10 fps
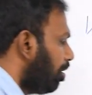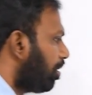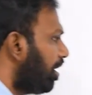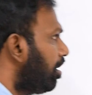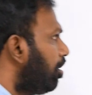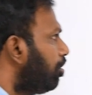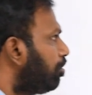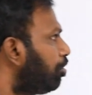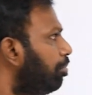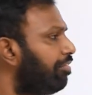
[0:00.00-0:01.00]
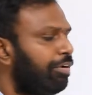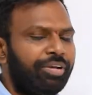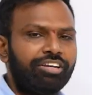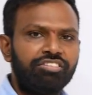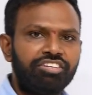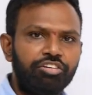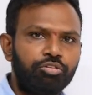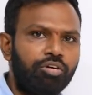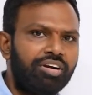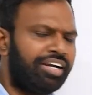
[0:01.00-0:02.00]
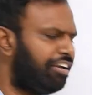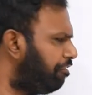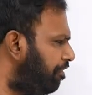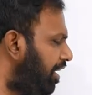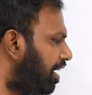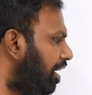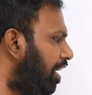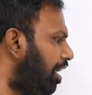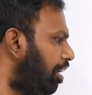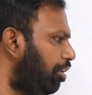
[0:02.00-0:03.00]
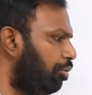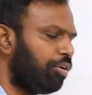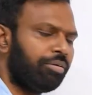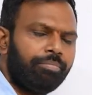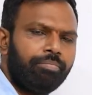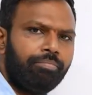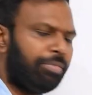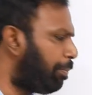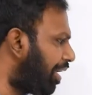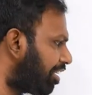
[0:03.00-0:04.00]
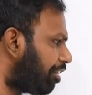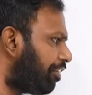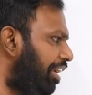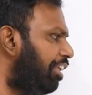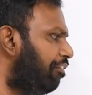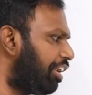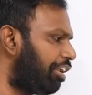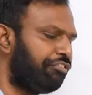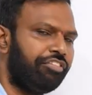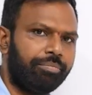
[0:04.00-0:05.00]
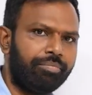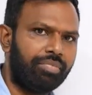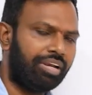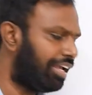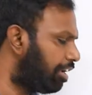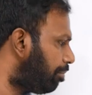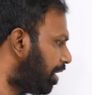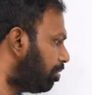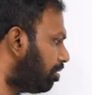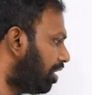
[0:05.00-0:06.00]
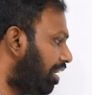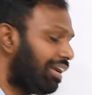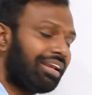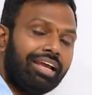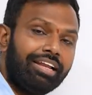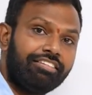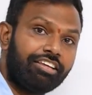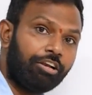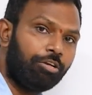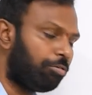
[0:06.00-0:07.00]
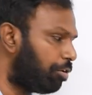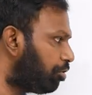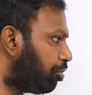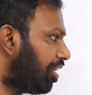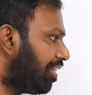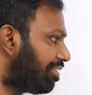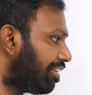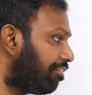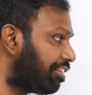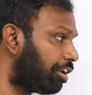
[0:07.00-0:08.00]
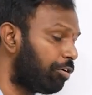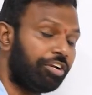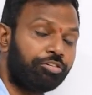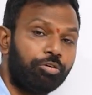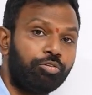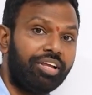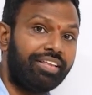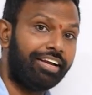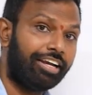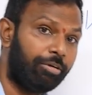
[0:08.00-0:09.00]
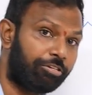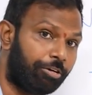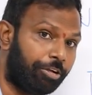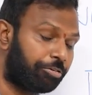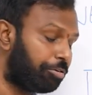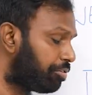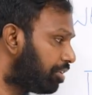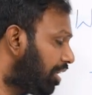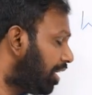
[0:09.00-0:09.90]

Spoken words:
Okay, so meer web technology nechukovalante definitely you are be part of any one of them. Like meer client side lo undochu, ledha server side lo nechukochu, ledha database lo nechukochu.